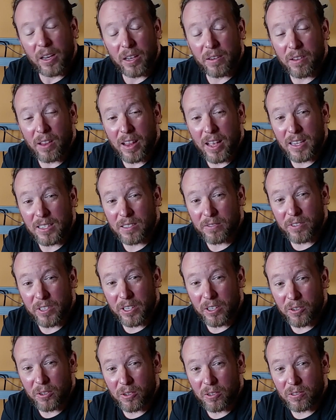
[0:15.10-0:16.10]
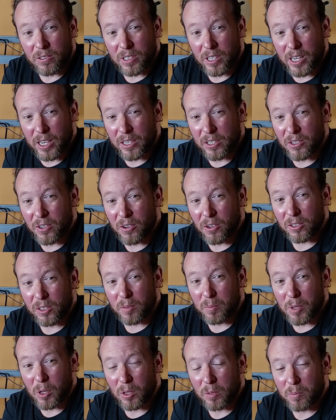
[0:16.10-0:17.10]
In the last video I talked
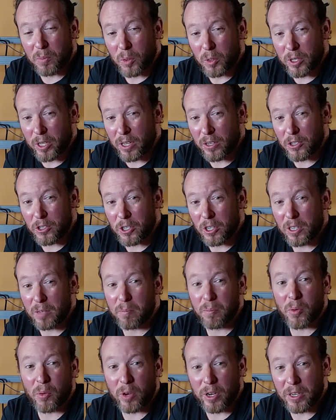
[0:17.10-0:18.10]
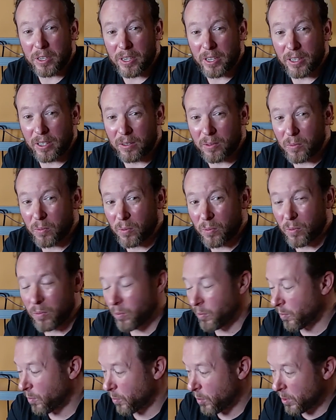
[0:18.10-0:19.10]
about potentially printing
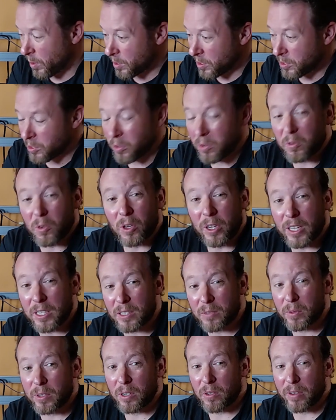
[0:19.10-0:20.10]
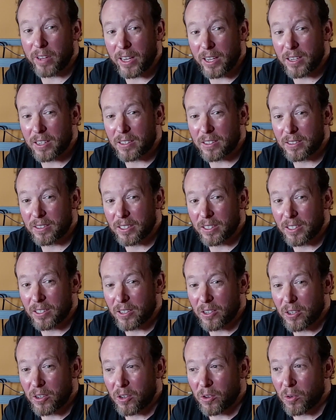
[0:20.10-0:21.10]
with the Sovol SV08
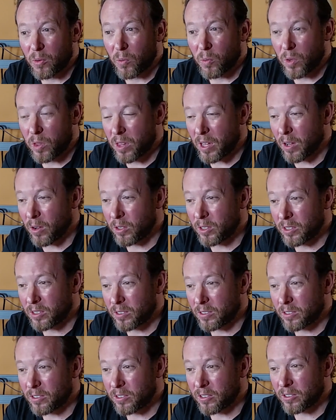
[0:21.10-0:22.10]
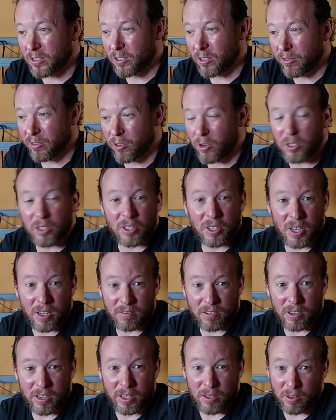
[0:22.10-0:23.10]
without the front
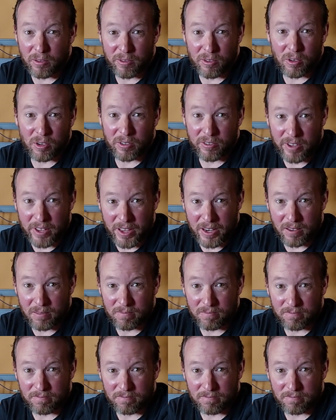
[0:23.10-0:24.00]
cover and the front fan,